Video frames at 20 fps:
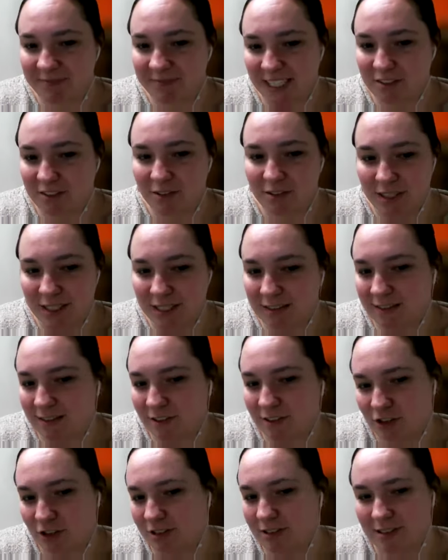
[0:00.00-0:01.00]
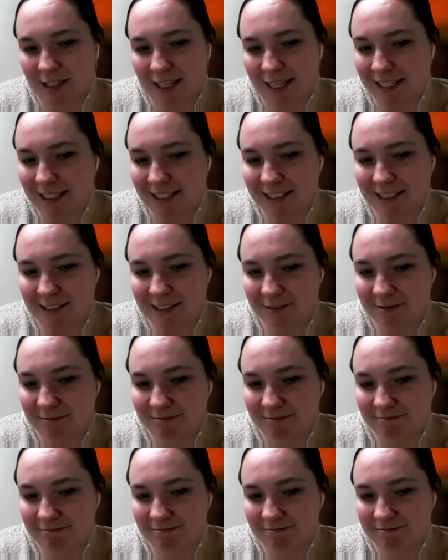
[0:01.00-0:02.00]
It's just like
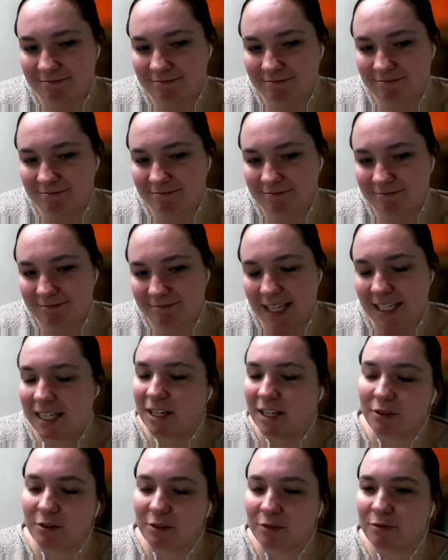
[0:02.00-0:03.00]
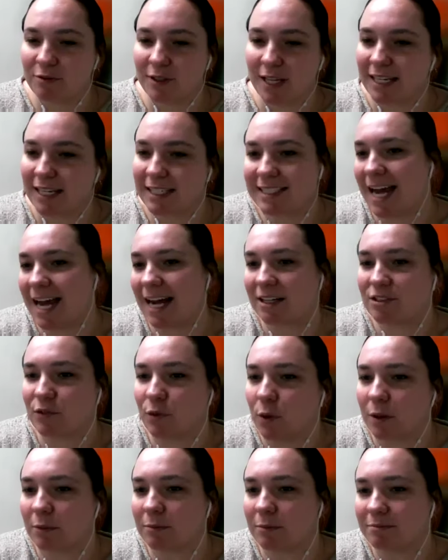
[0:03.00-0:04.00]
any other tax
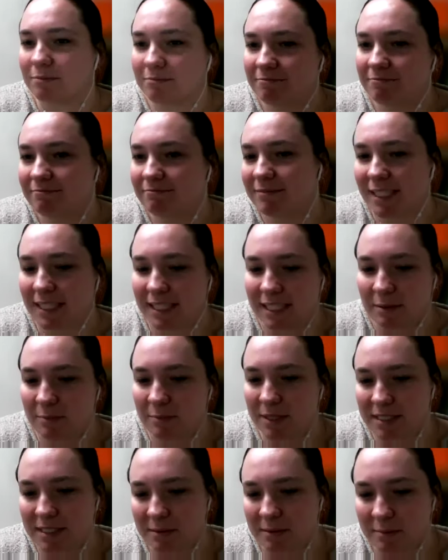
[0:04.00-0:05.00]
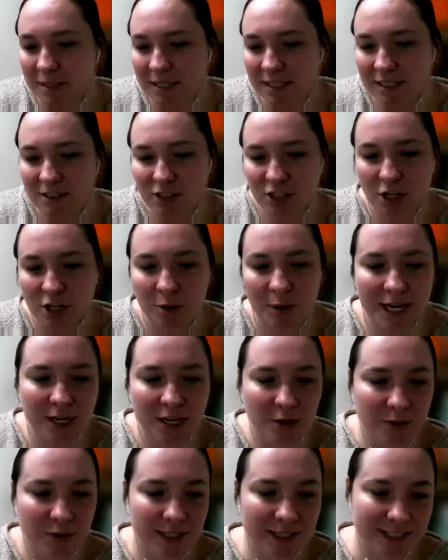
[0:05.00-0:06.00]
form that can be submitted. So I
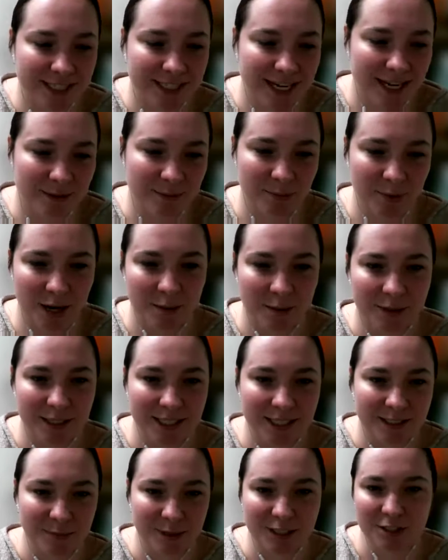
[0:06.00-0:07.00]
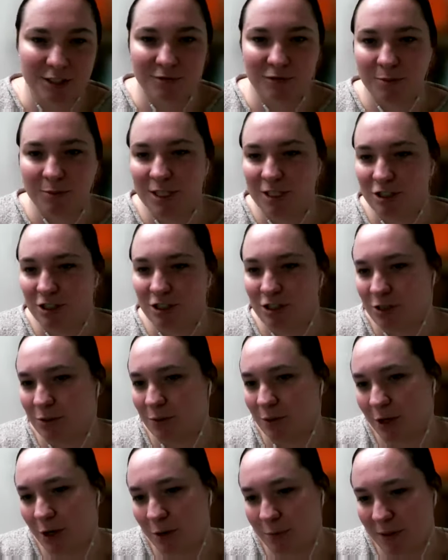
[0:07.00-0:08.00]
know that's not probably as much information as you
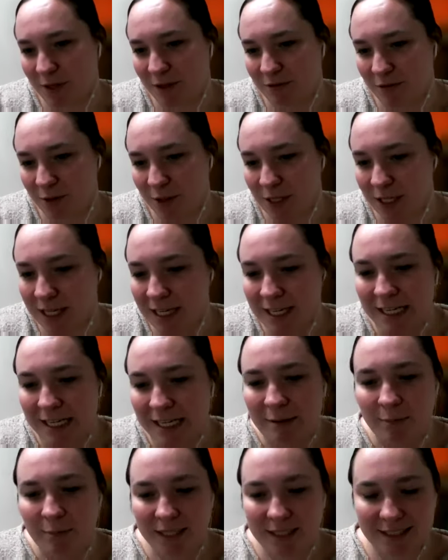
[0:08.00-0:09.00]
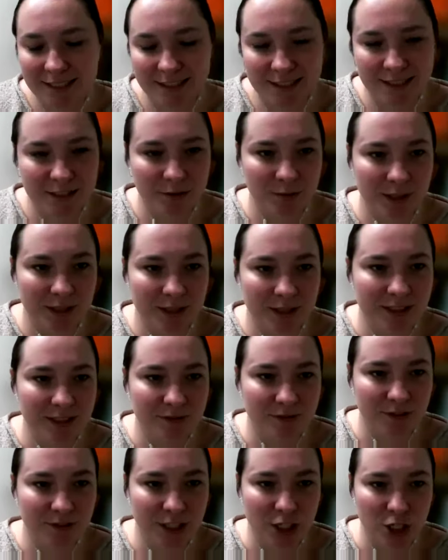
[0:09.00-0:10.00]
were hoping for, but this is a
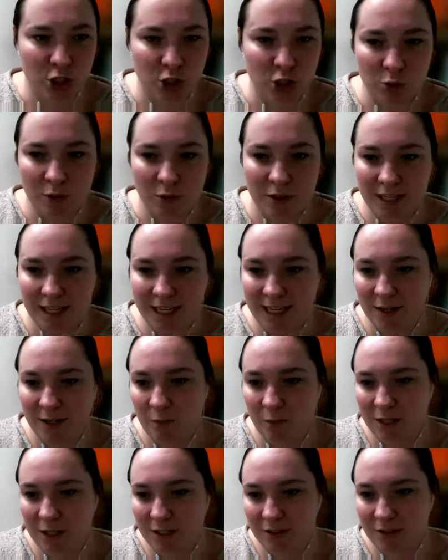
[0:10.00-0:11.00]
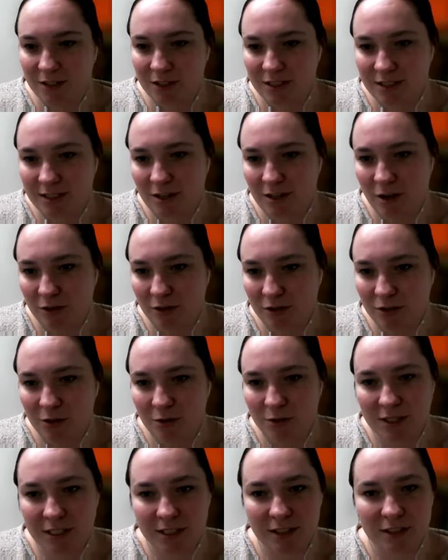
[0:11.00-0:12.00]
relatively new thing and we are
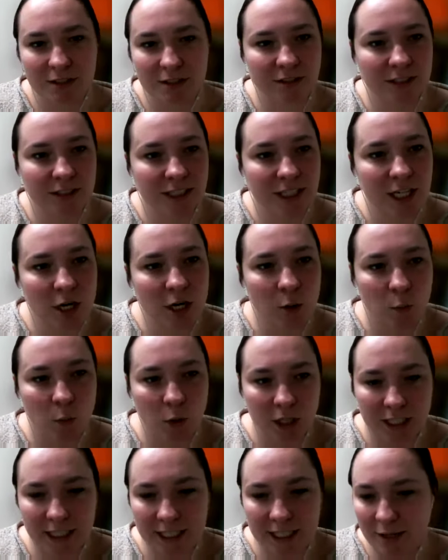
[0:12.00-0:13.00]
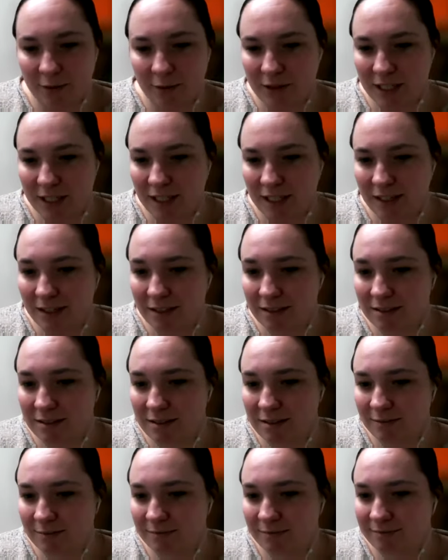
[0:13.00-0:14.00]
also still working out the
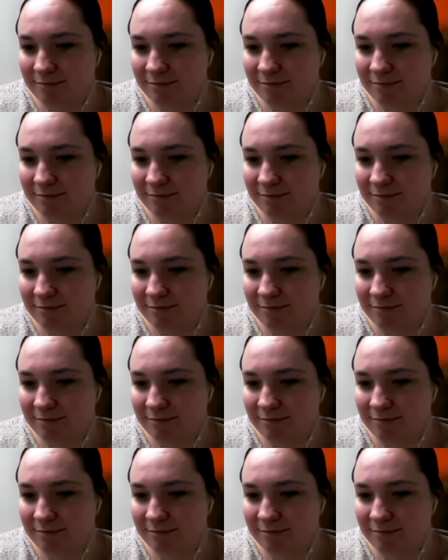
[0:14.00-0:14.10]
kinks.